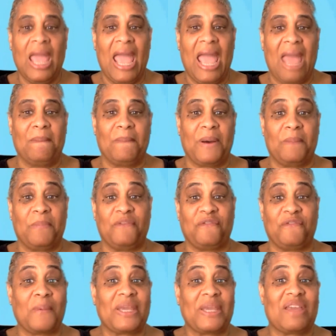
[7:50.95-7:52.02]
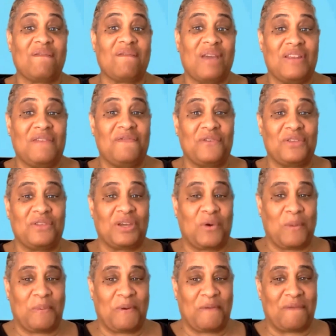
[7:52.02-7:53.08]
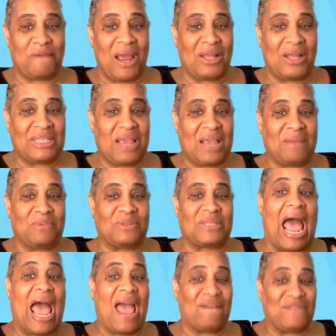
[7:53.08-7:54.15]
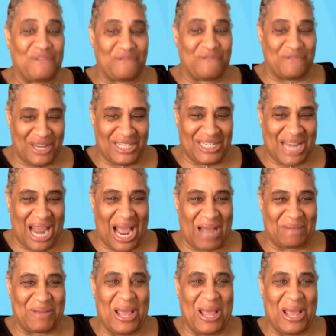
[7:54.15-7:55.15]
But before we get ready for the corporate roundtables, I have the fun job